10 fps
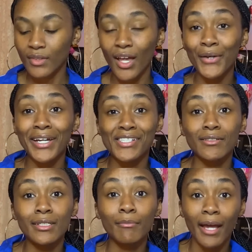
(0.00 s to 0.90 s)
Okay, so
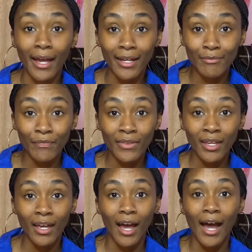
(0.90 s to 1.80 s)
in May,
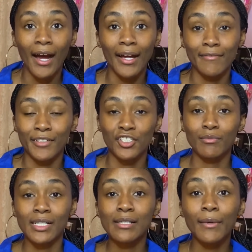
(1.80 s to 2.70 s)
I finished
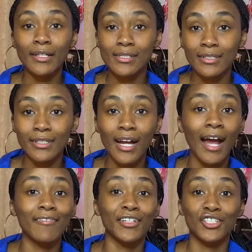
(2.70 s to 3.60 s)
my semester. I
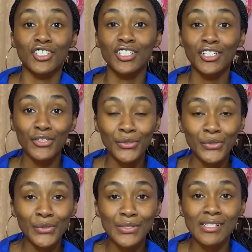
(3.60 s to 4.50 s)
finished
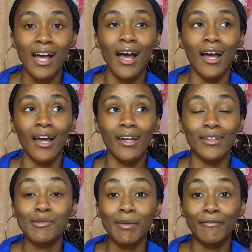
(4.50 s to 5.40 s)
clinicals. That
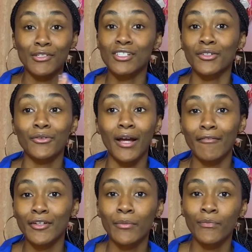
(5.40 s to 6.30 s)
was my first clinical
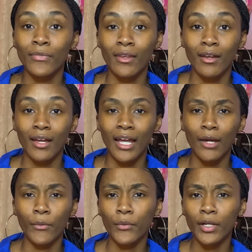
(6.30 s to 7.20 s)
ever,
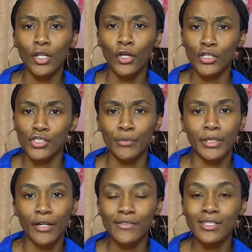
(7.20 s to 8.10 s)
and we were in a long-term
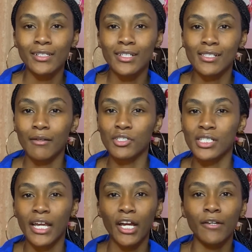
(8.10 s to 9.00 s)
care facility, so I was just
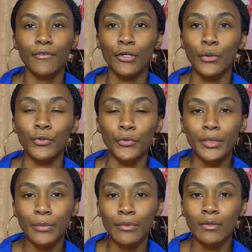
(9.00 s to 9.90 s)
caring for older people.